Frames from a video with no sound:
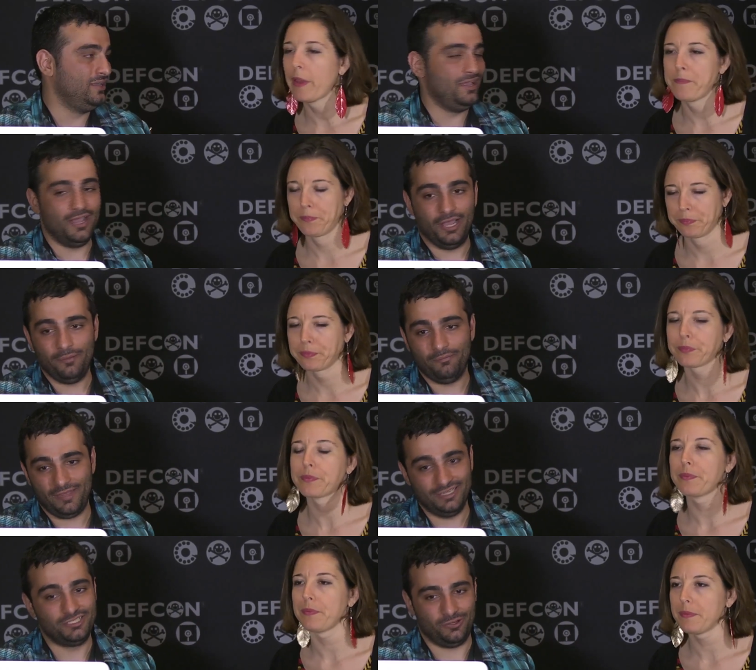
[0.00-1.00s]
Speaker 1: Okay. Um,
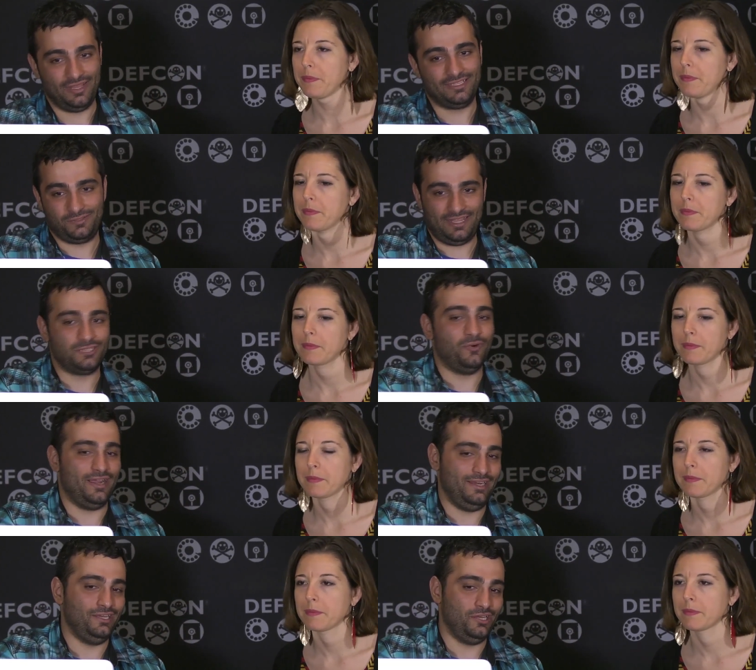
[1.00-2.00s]
and so that's that's why I
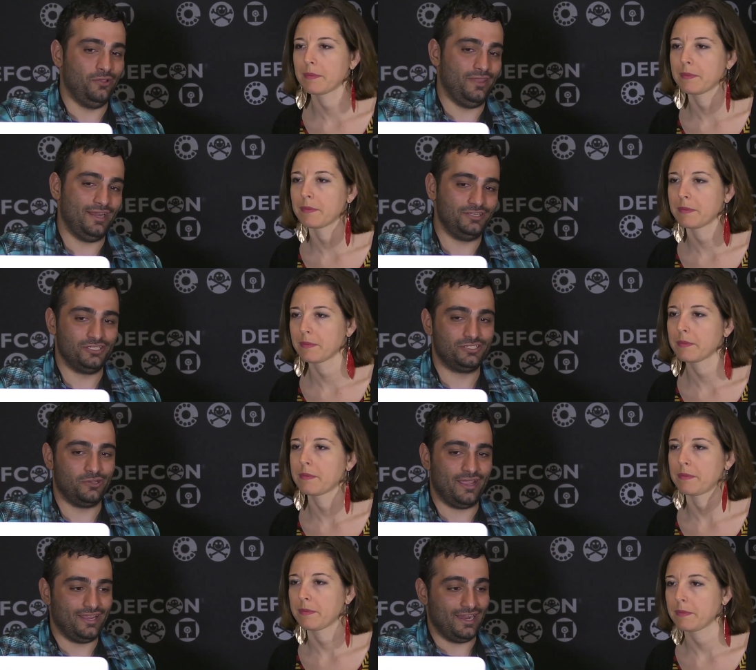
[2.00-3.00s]
need to know that is just so
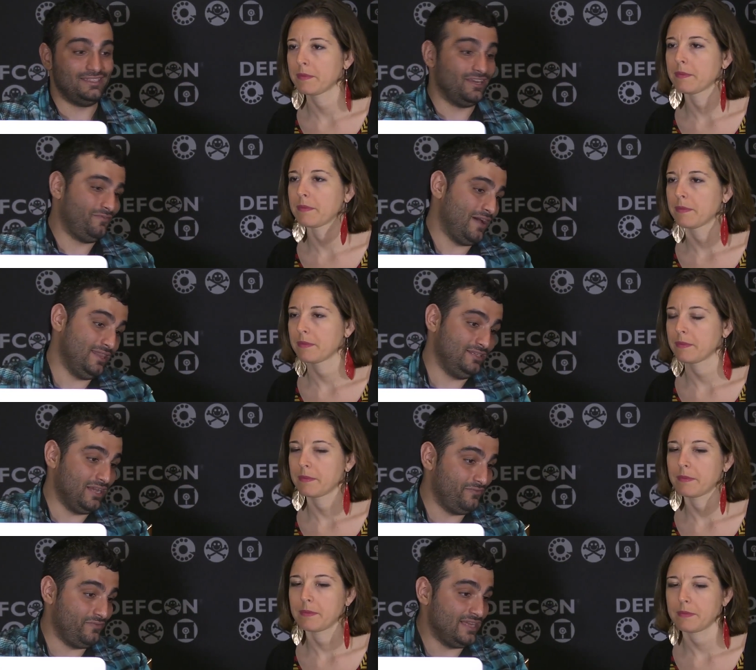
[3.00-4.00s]
I can identify the
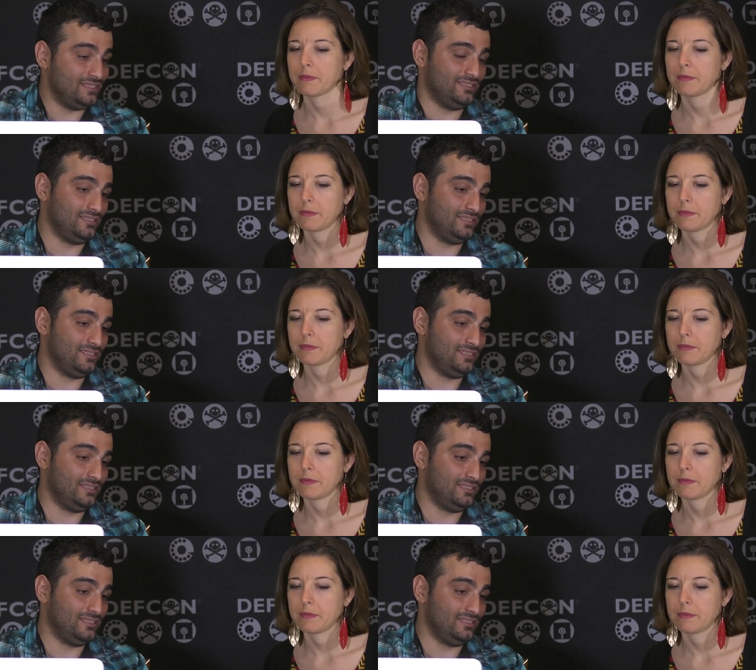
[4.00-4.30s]
device